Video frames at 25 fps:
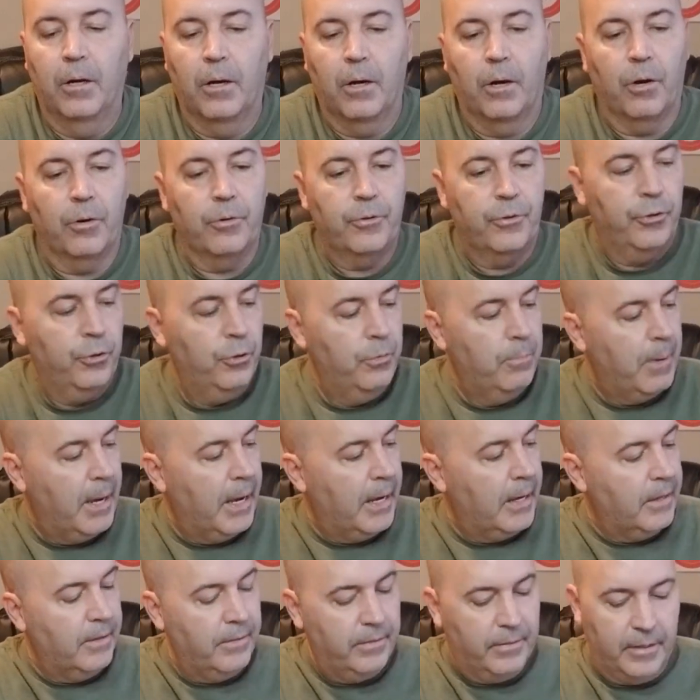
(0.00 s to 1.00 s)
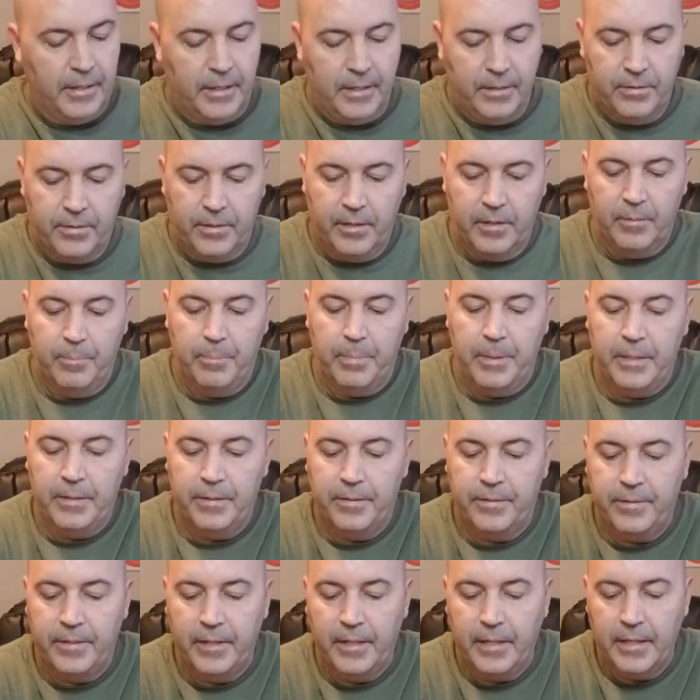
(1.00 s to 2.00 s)
are two magazines that have been
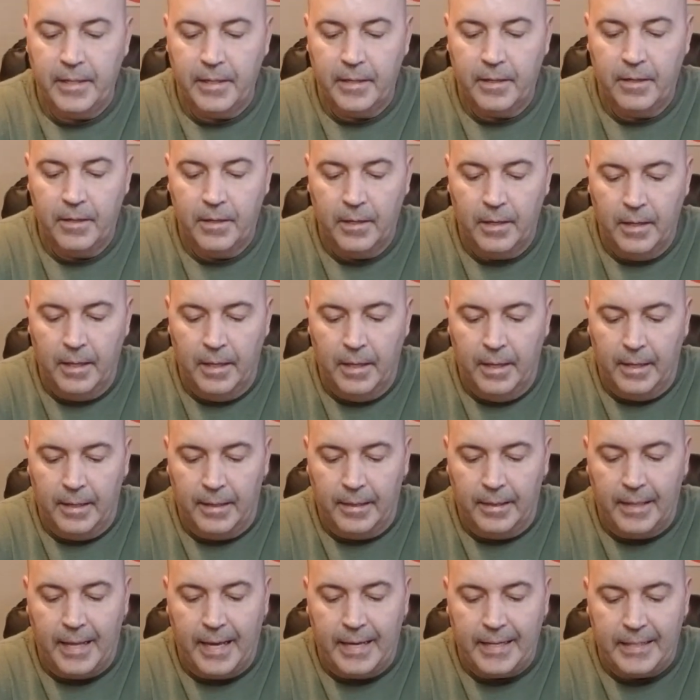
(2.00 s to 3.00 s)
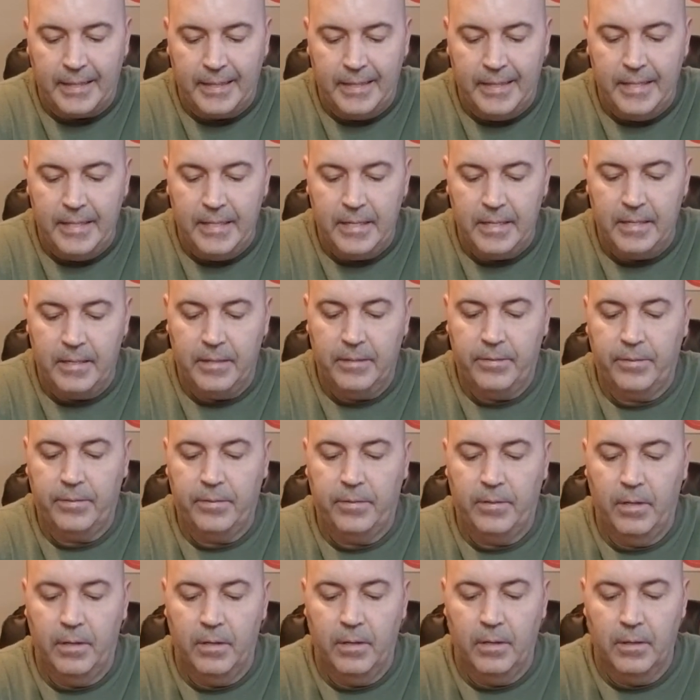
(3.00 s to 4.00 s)
sitting like
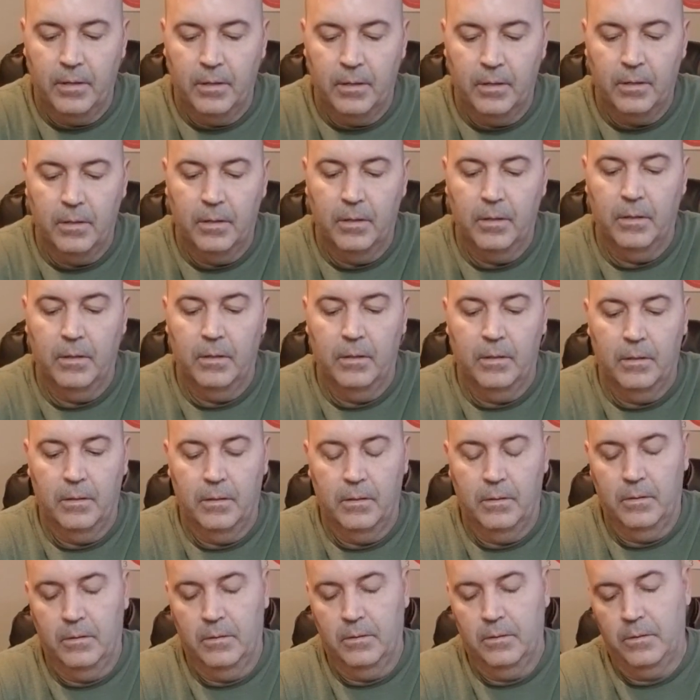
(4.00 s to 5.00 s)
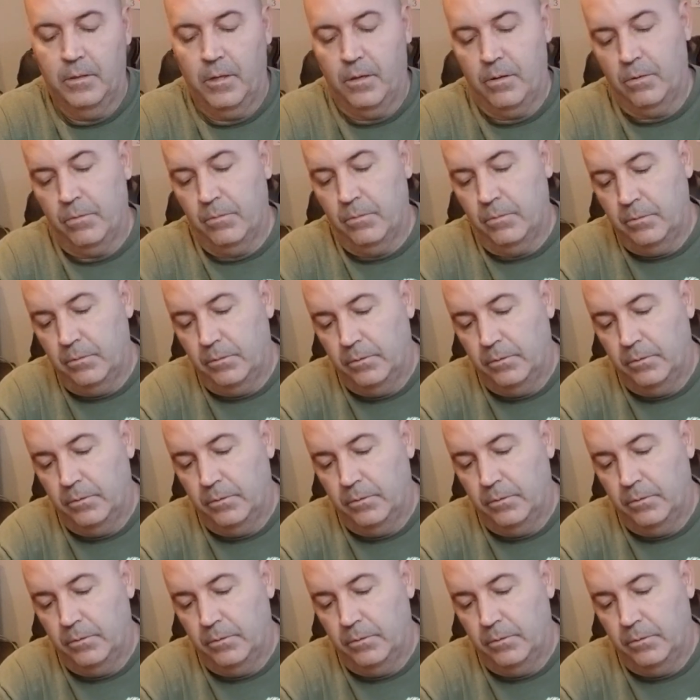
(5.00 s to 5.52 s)
this. No.